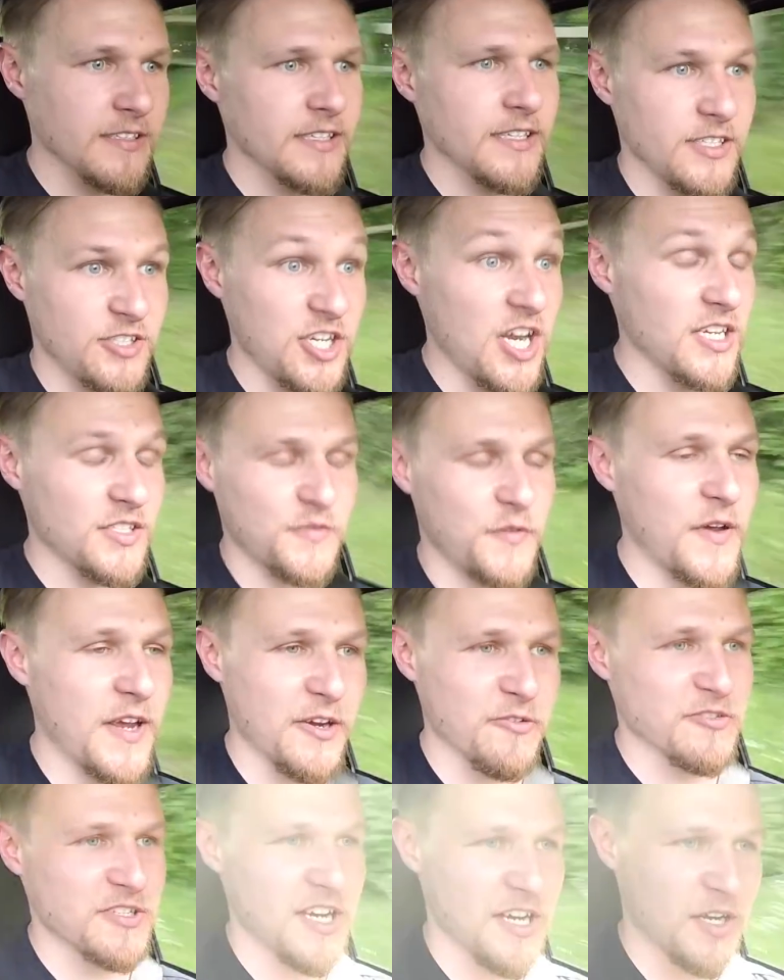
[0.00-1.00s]
Just
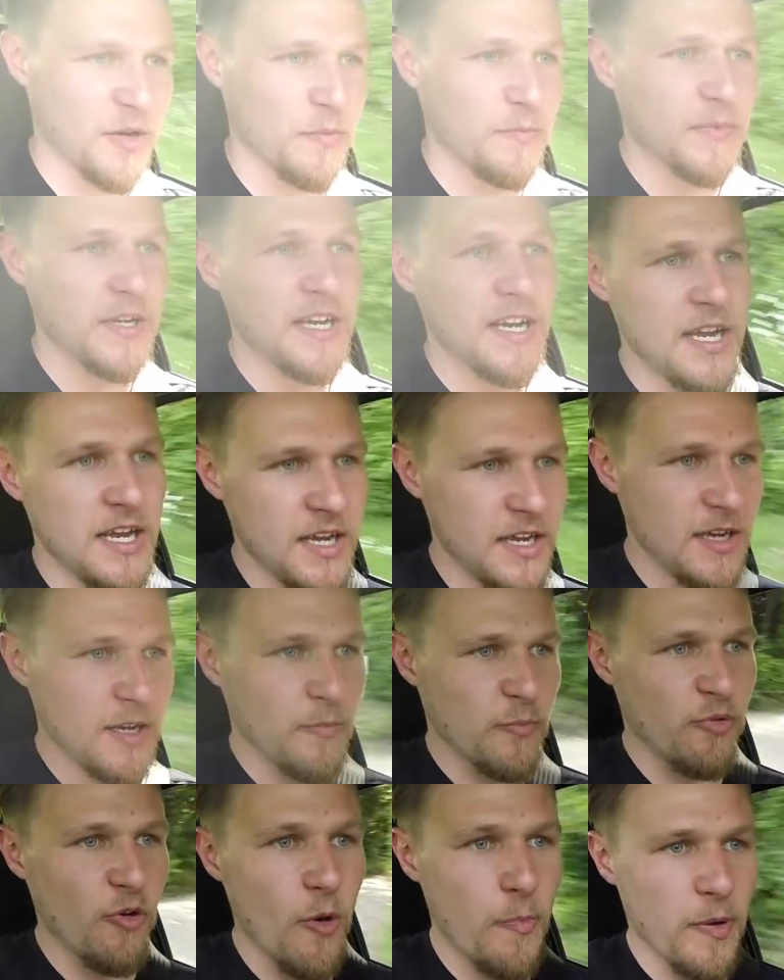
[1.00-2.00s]
feels like a
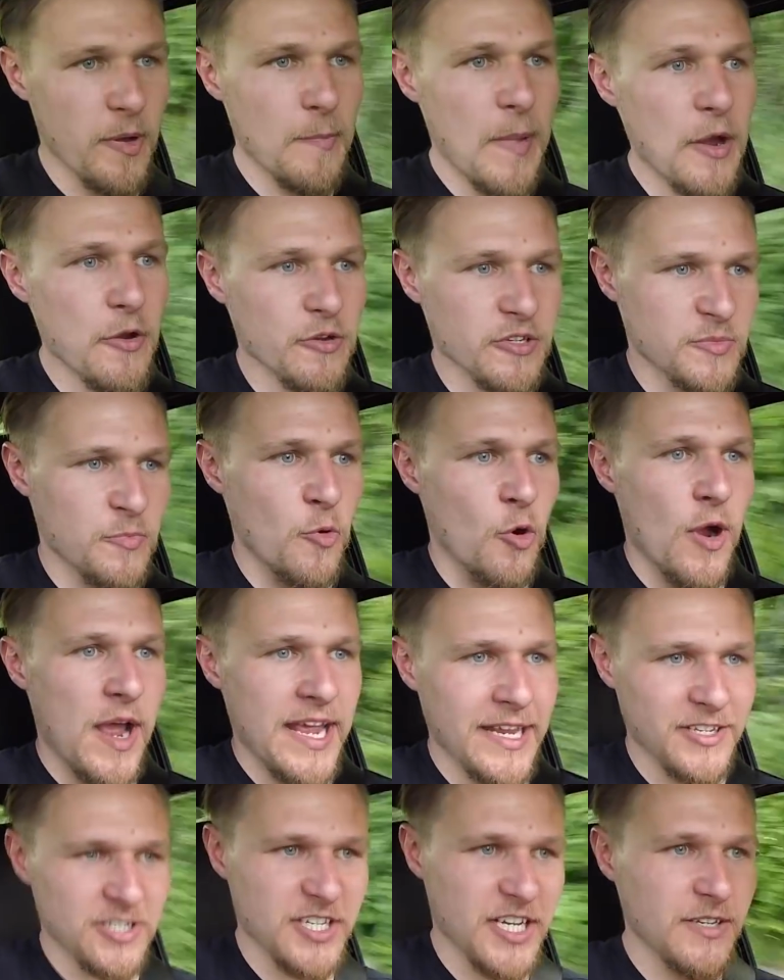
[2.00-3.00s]
proper motorsport
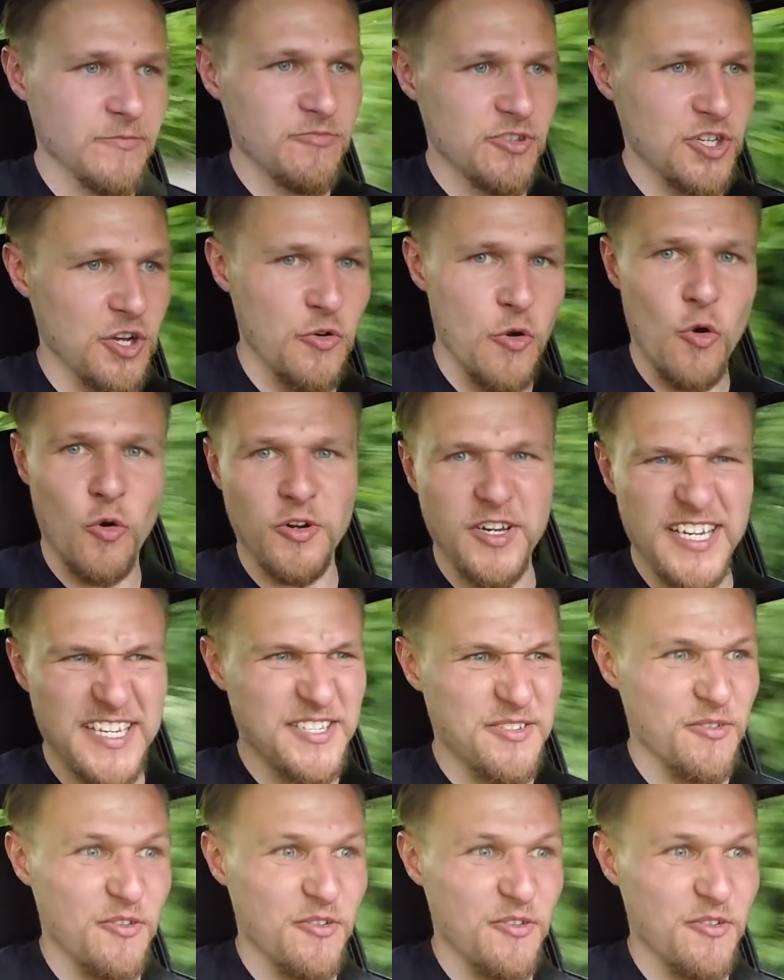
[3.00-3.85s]
engine shoehorned into a